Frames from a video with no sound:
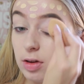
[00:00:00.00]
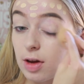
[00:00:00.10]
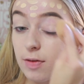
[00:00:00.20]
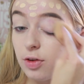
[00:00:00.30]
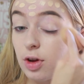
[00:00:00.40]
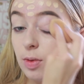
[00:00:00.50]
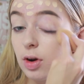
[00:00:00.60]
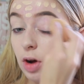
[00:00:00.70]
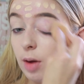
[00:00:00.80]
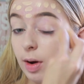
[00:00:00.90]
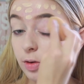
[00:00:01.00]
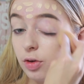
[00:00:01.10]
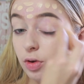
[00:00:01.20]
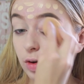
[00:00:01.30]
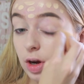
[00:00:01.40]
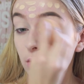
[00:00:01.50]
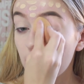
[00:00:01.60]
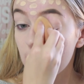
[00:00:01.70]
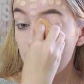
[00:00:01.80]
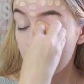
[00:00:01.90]
So if you do want an eyebrow tutorial,
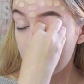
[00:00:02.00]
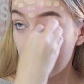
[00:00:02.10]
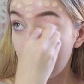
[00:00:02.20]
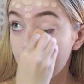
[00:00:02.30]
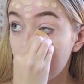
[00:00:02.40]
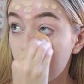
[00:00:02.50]
then let me